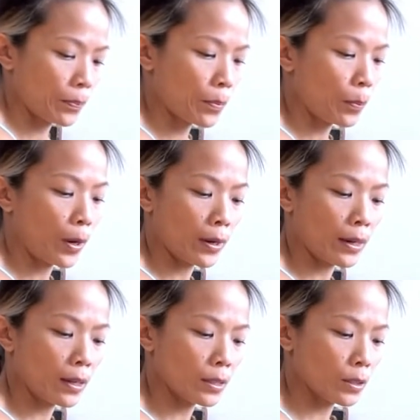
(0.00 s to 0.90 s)
part
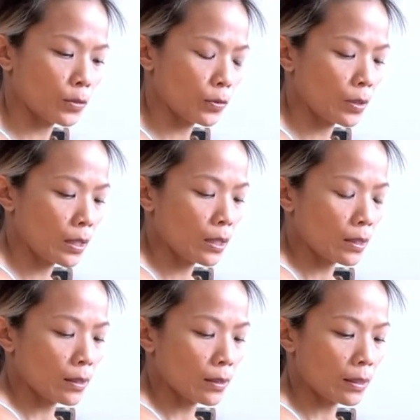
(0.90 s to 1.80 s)
of
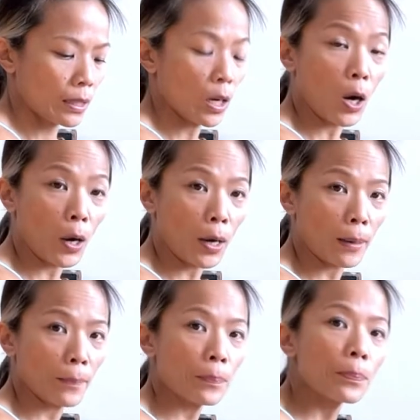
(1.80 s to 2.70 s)
the
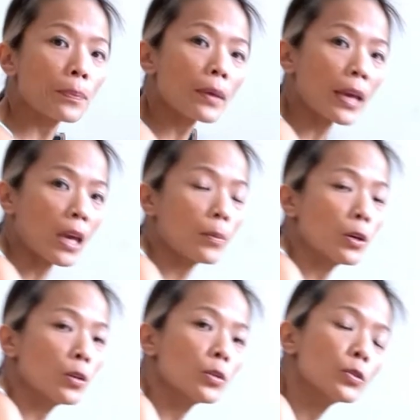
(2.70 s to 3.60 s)
arm
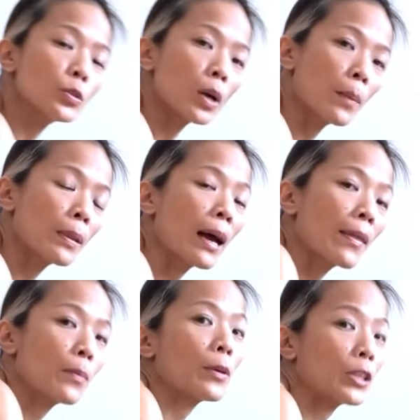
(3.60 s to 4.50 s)
able to apply
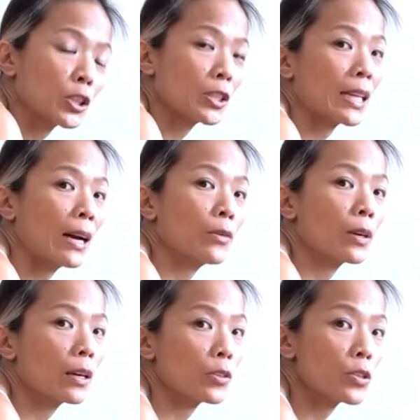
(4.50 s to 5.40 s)
the pressure down
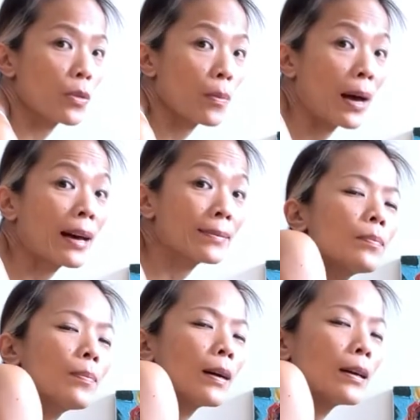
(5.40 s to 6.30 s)
onto the mat.
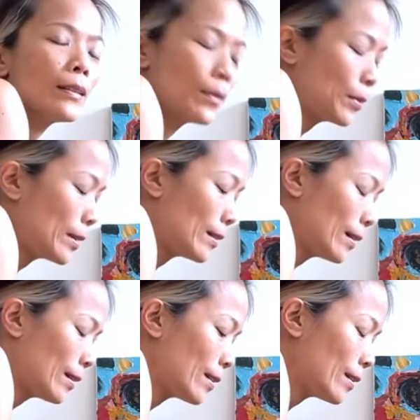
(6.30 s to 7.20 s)
But when
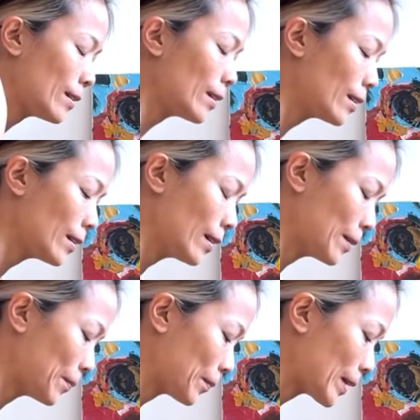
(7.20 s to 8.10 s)
I
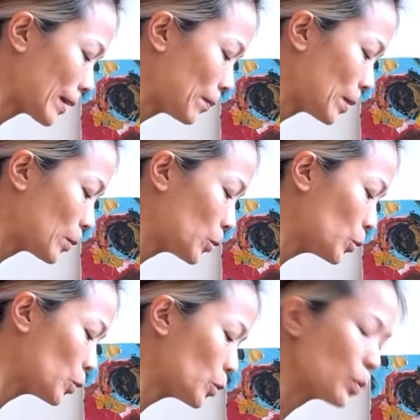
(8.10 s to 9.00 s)
get people to
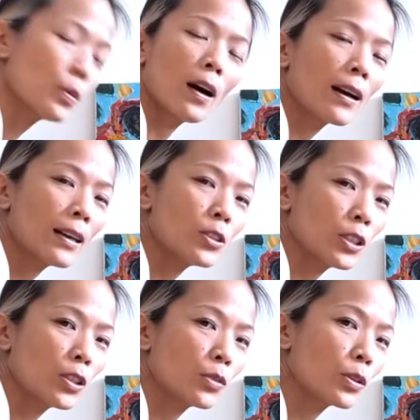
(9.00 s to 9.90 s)
use a block, I
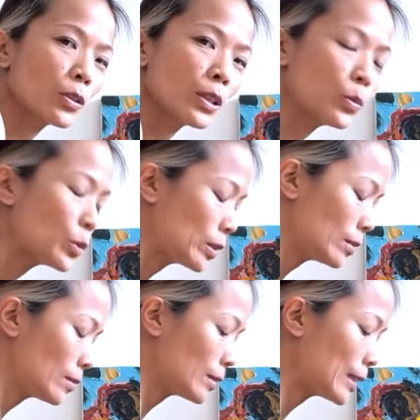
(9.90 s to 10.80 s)
generally would
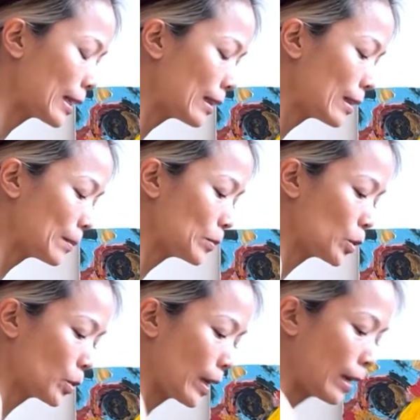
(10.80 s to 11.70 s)
get them
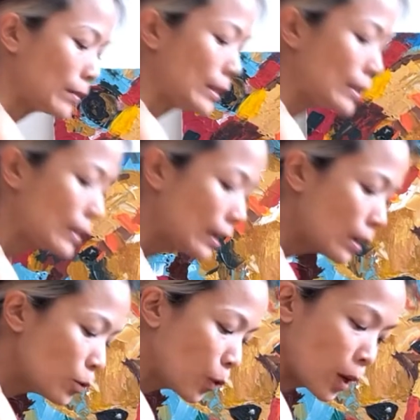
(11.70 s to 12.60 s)
to have the
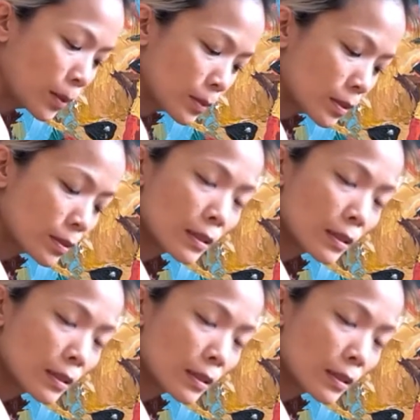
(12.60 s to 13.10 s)
forearms